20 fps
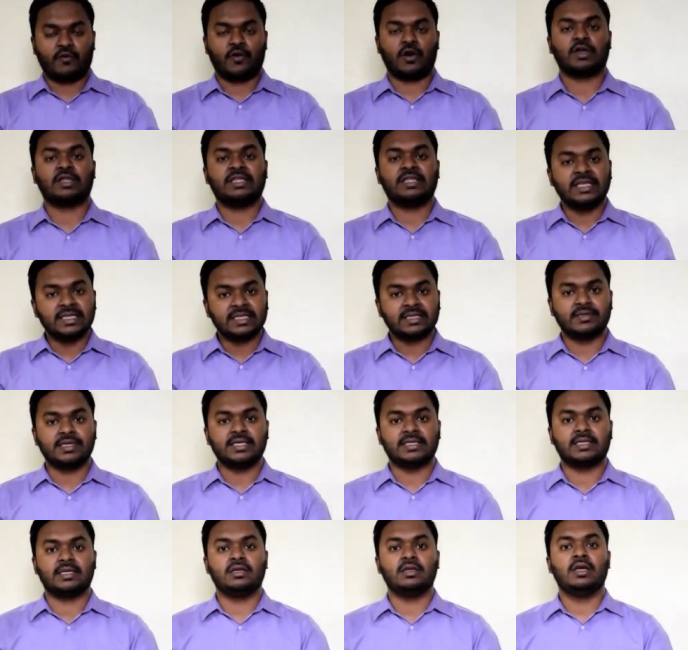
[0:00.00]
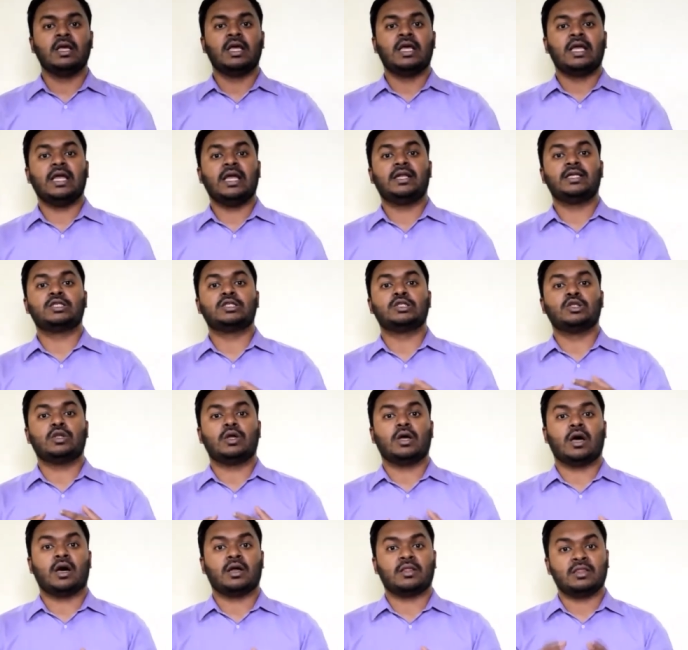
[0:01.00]
So for this reason,
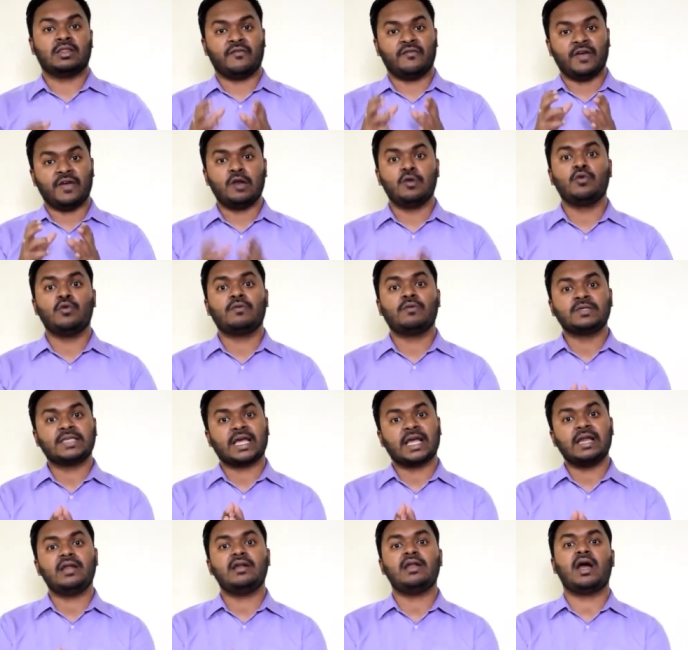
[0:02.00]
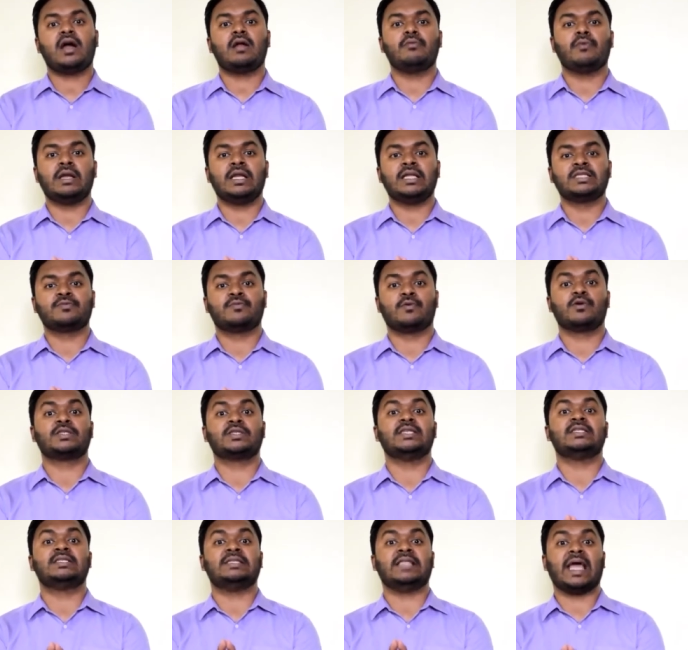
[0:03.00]
it is uh, the value of secondary
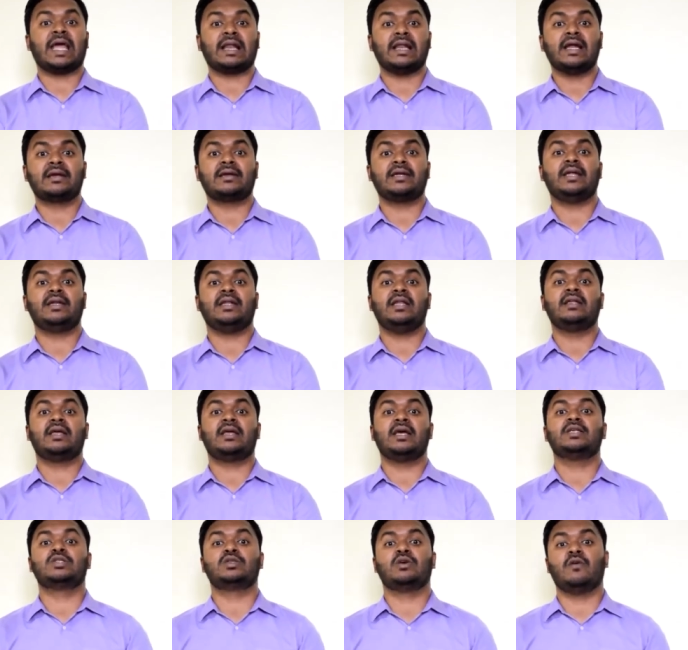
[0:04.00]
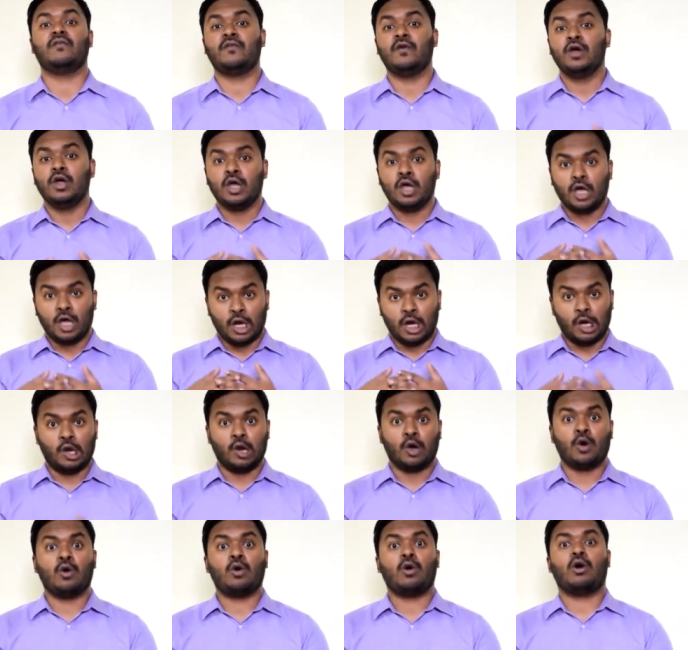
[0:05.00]
unbalanced force is neglected in case of
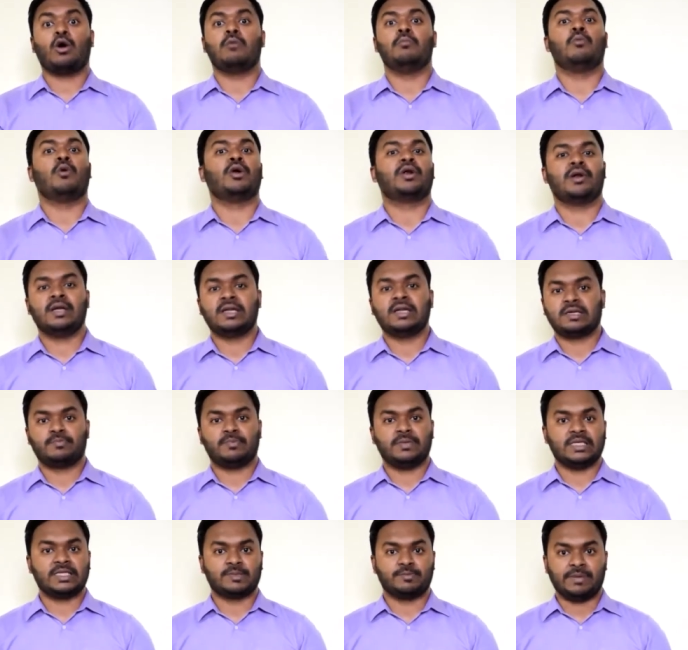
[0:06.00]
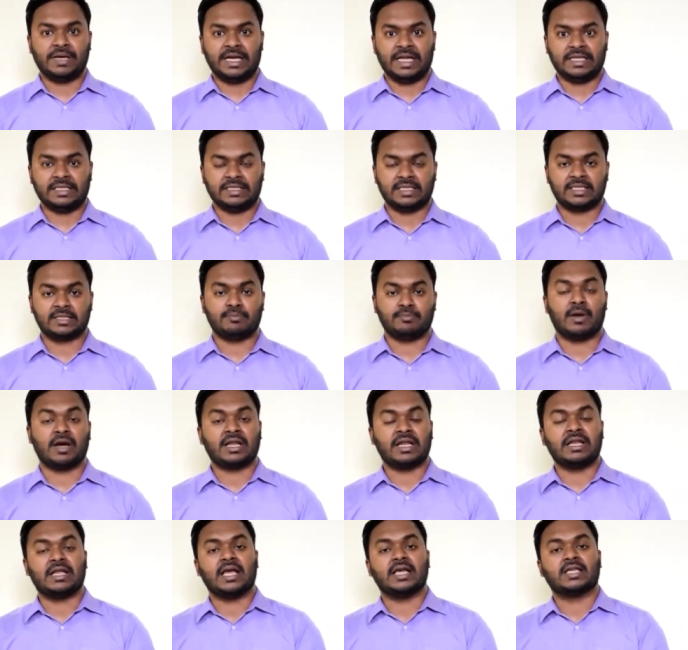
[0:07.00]
low or moderate
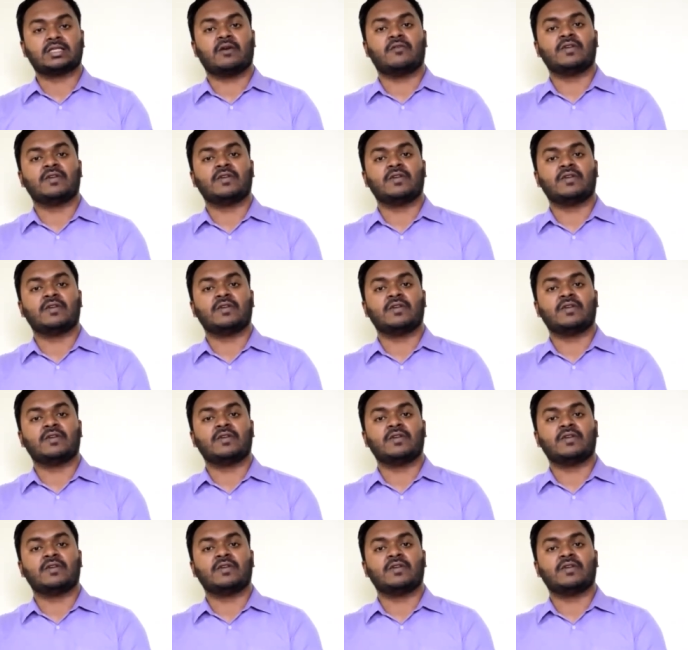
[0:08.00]
speed engines,